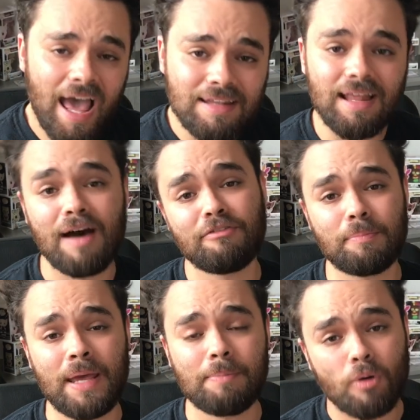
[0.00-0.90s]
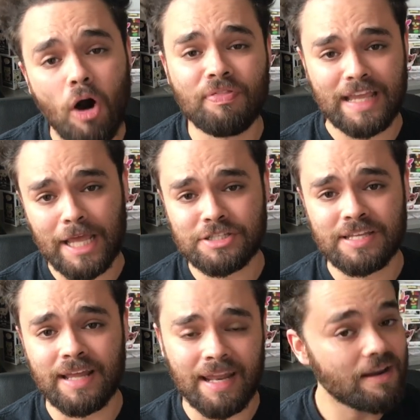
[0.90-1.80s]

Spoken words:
and laugh at people on the internet?